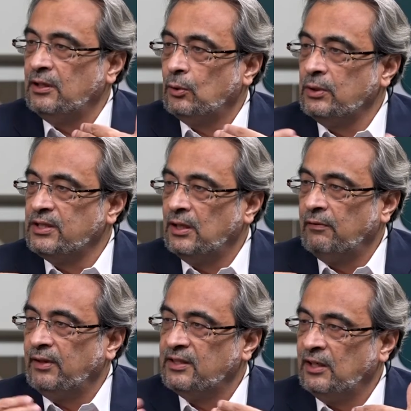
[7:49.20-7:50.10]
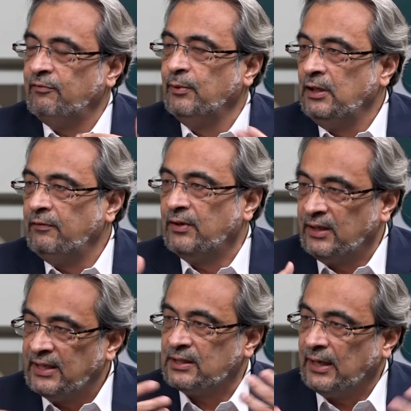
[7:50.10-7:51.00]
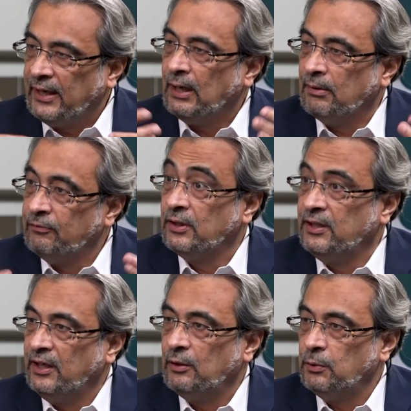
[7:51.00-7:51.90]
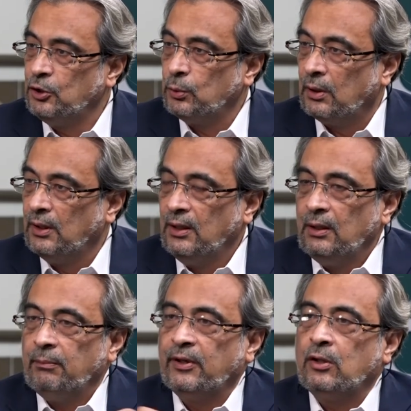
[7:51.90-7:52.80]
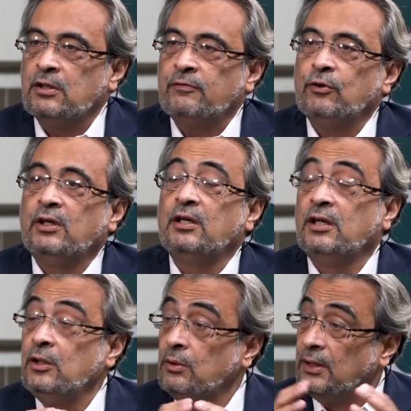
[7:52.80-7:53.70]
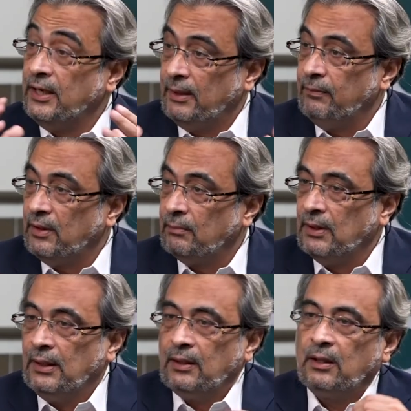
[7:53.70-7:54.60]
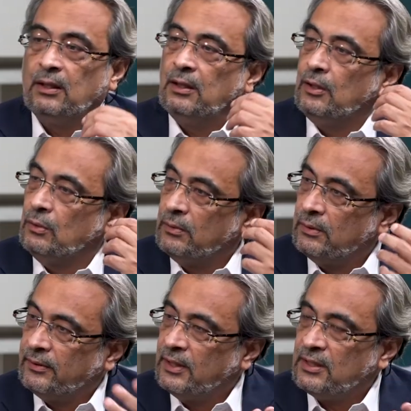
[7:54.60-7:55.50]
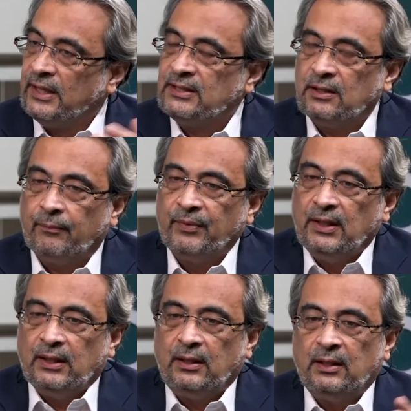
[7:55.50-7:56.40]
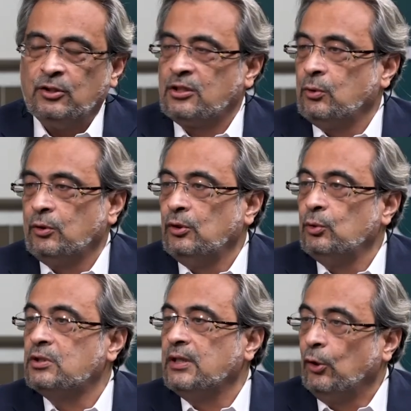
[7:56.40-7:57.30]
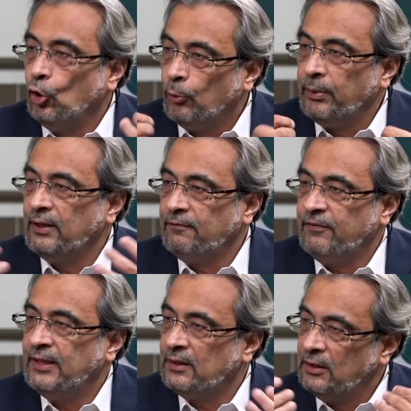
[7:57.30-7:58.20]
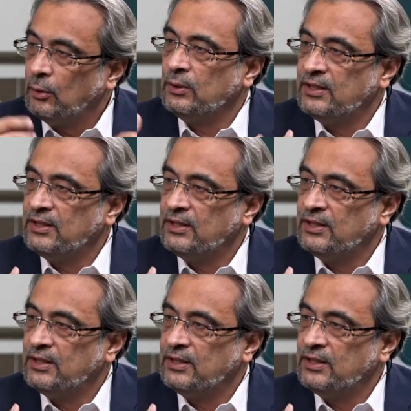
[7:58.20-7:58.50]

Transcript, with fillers: in their own self and self-belief that, yes, I am a worthy individual. Because if you continue to condemn them, continue to criticize them, they're just going to lose hope and faith in their own